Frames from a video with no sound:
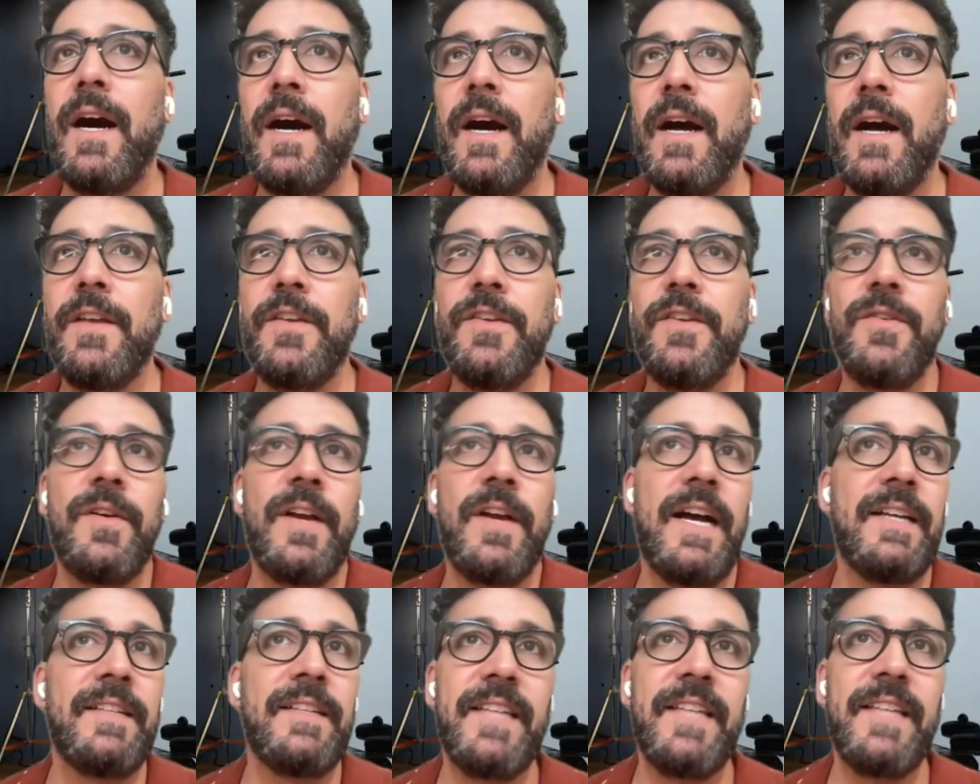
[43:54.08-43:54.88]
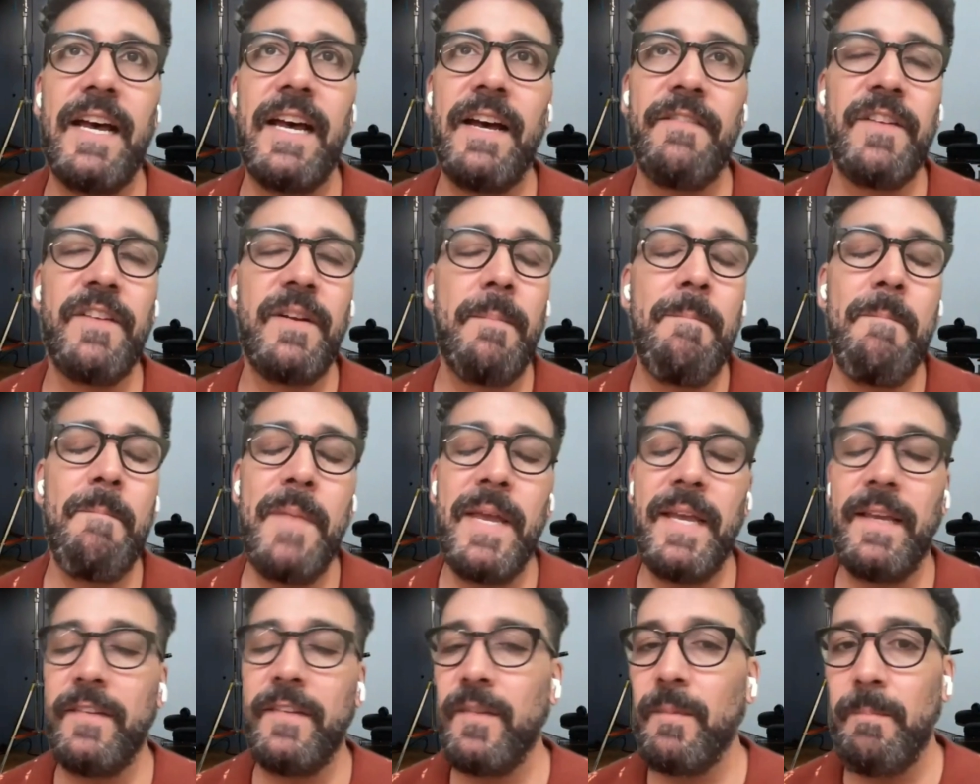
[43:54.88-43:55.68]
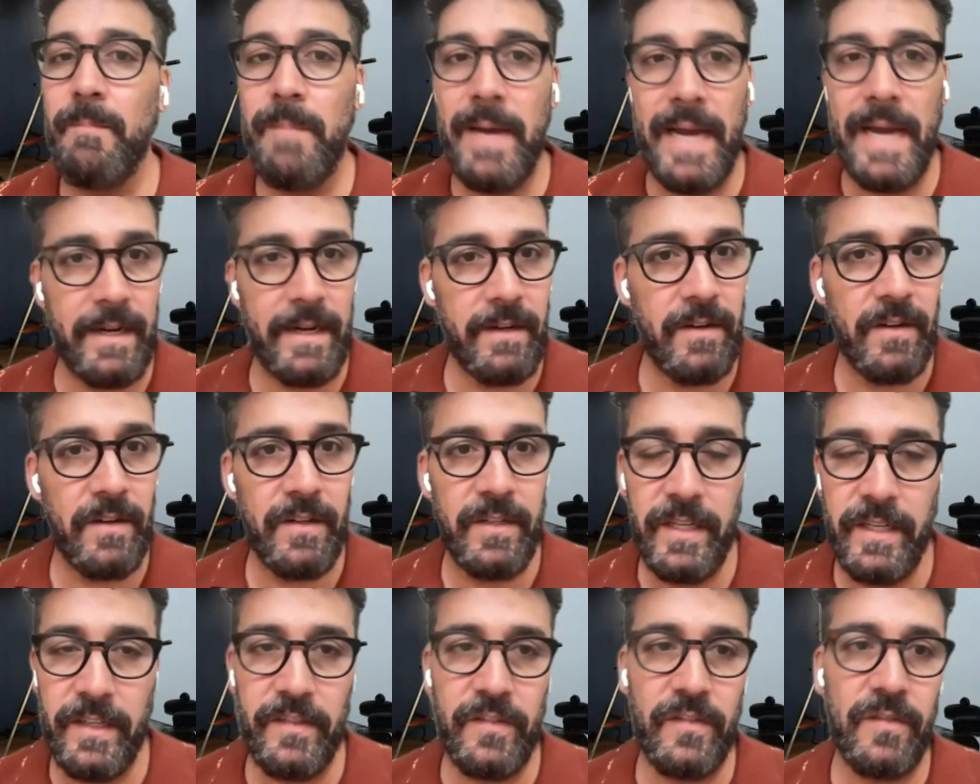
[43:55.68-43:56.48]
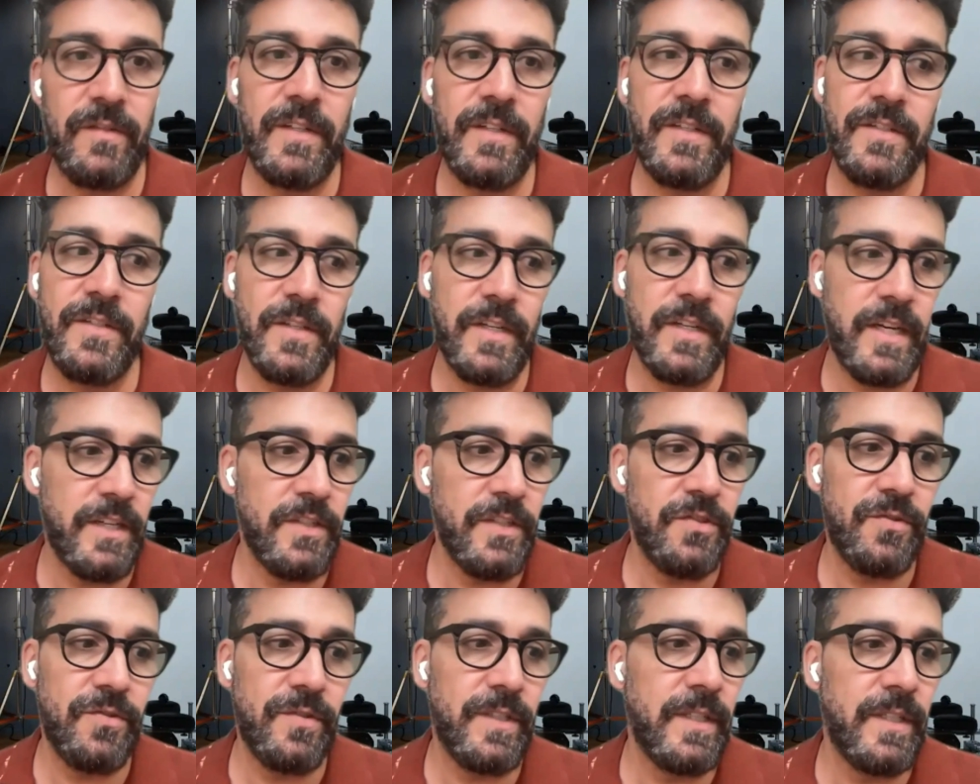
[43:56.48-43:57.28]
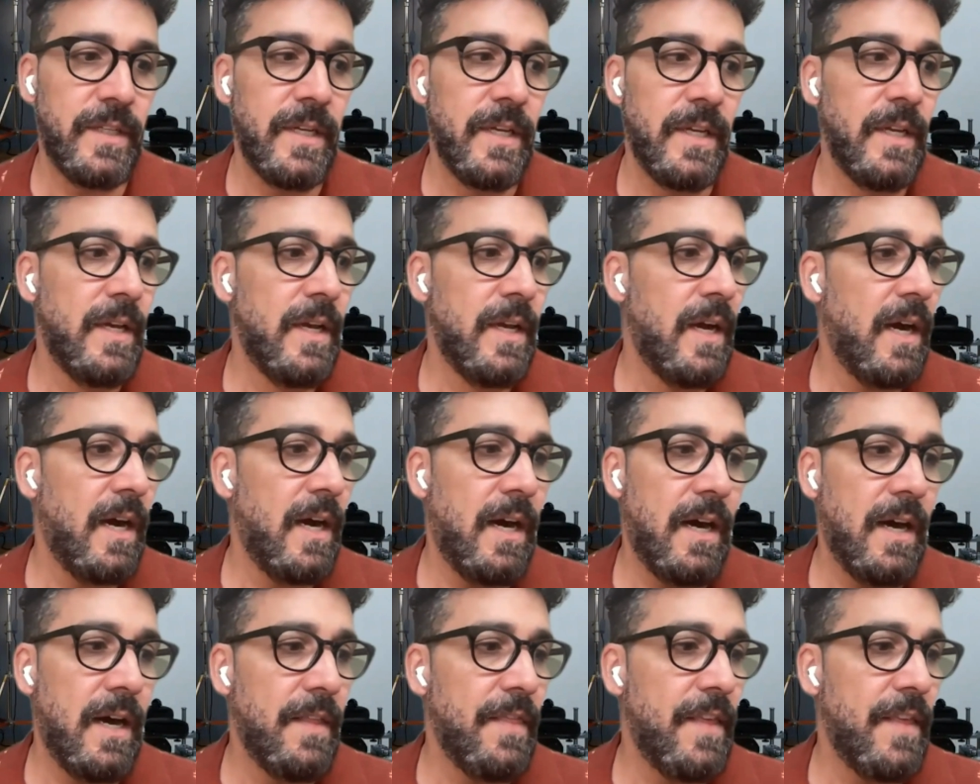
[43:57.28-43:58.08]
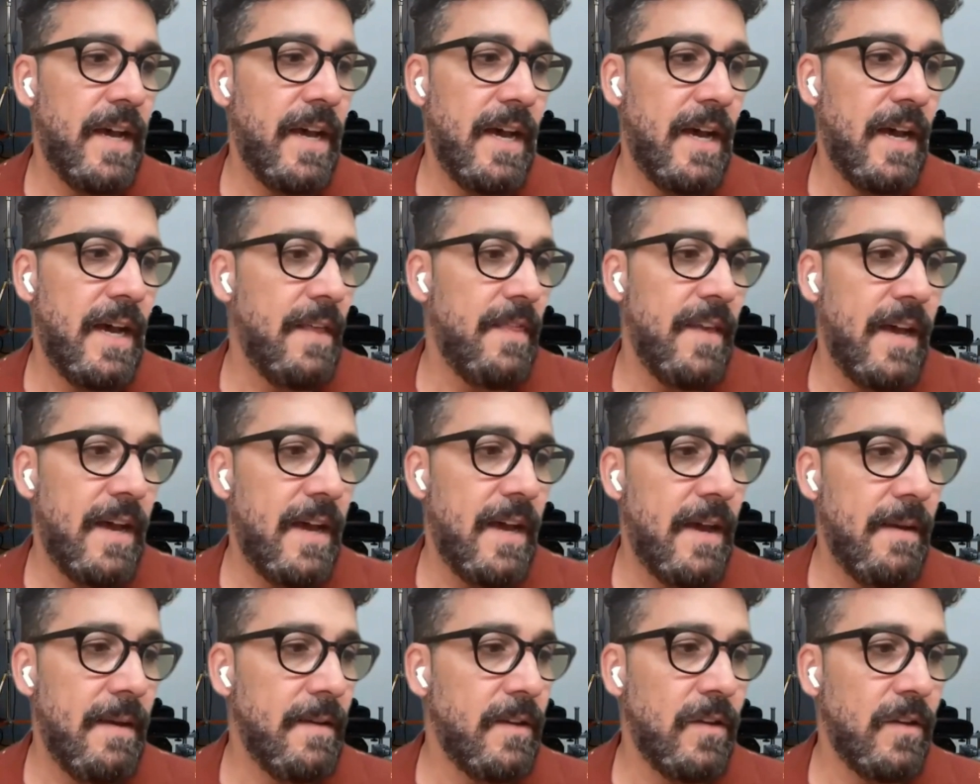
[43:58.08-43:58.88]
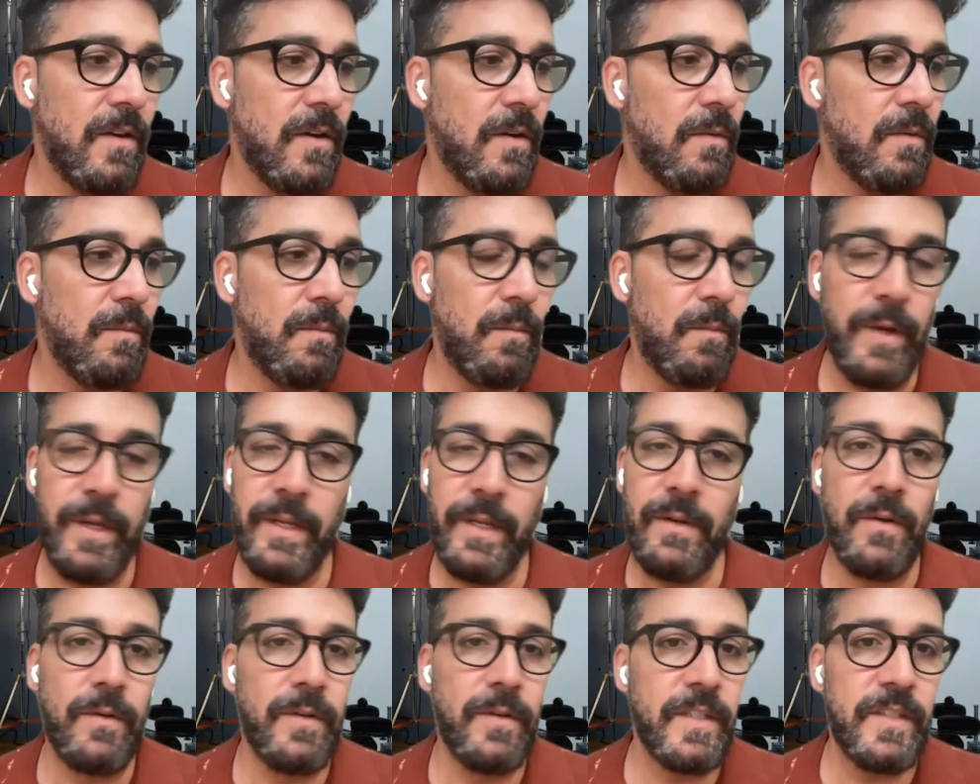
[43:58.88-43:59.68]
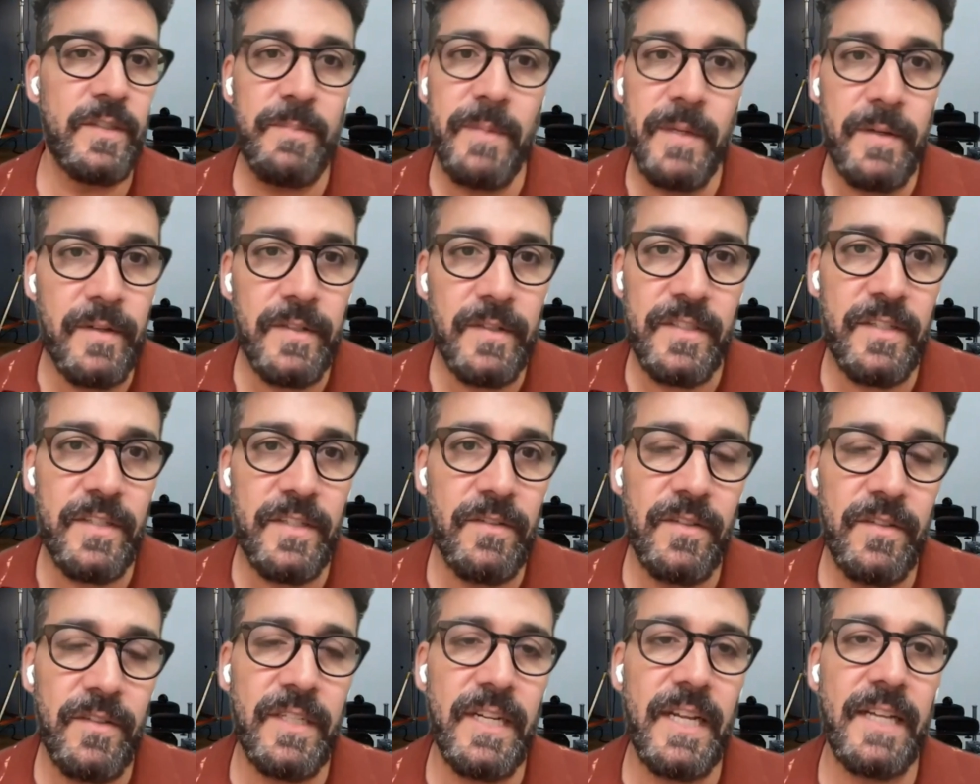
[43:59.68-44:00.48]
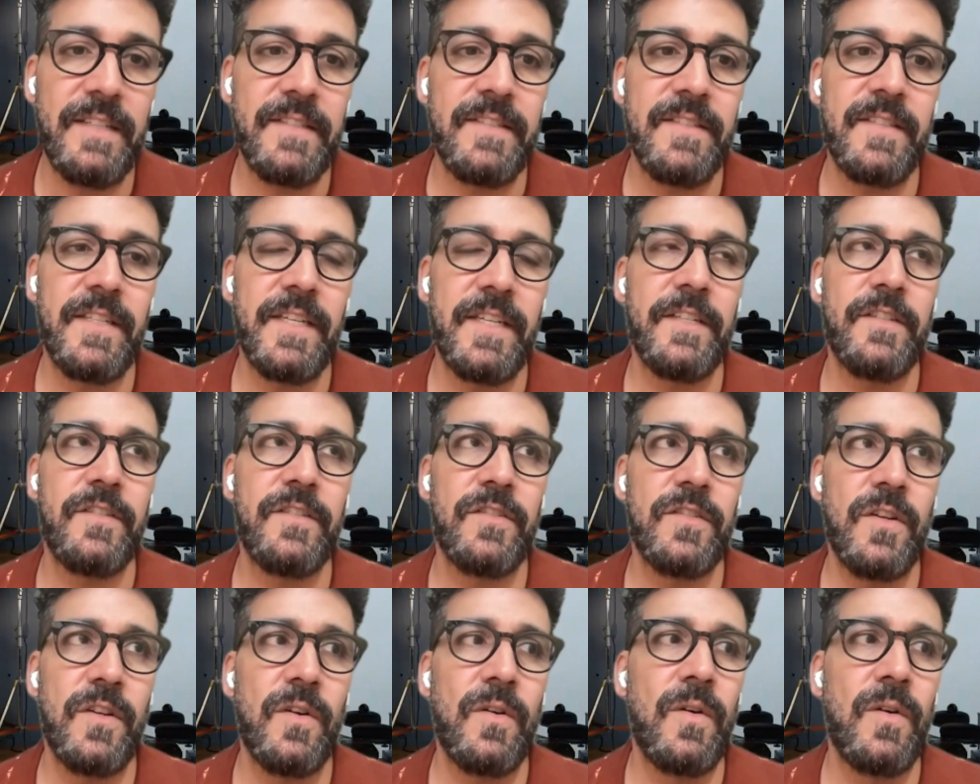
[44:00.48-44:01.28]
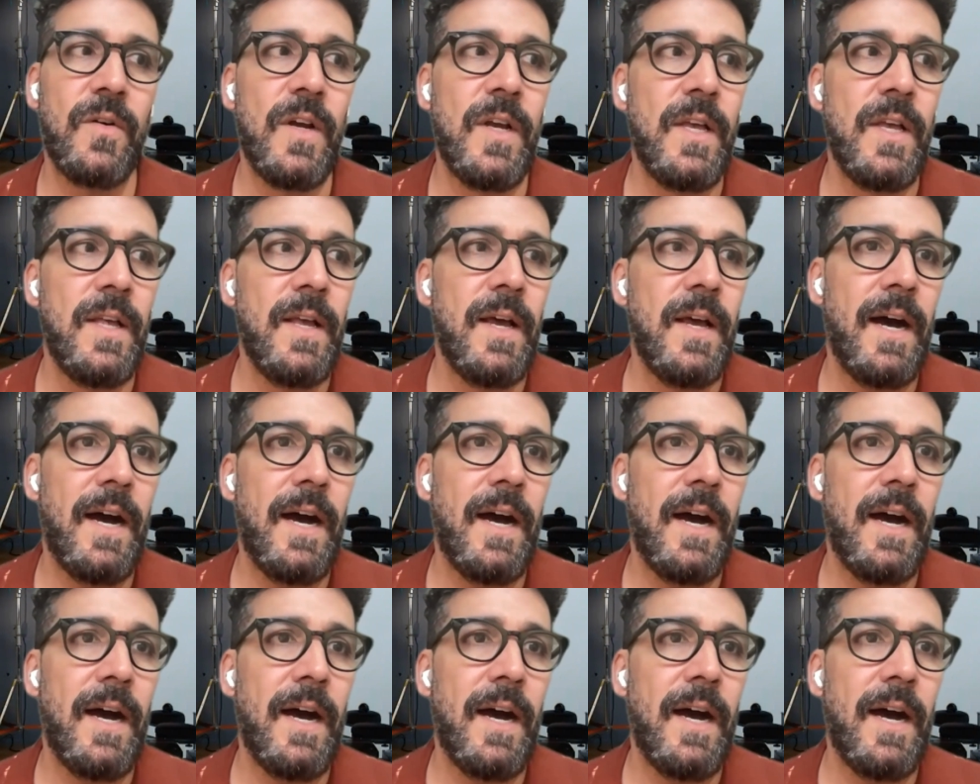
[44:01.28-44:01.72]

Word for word: Uh, you guys have an amazing background of history in your country uh, that that you know we don't experience here in the United States. So